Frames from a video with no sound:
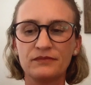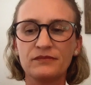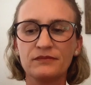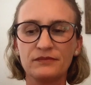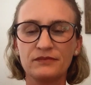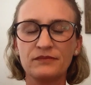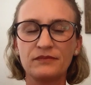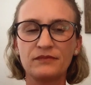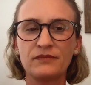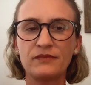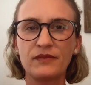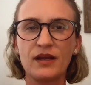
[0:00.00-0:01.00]
Mhm.
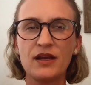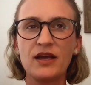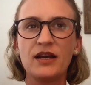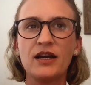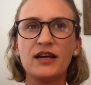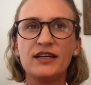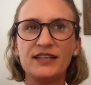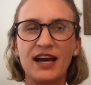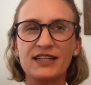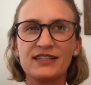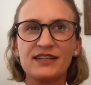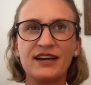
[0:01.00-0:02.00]

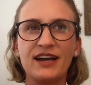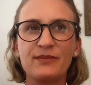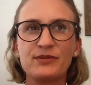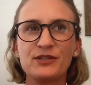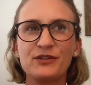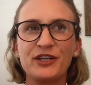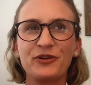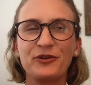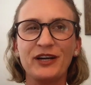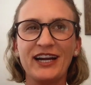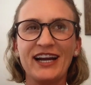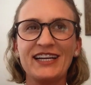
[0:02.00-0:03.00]
Yes, I absolutely
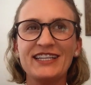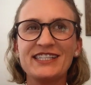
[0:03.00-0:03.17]
agree. And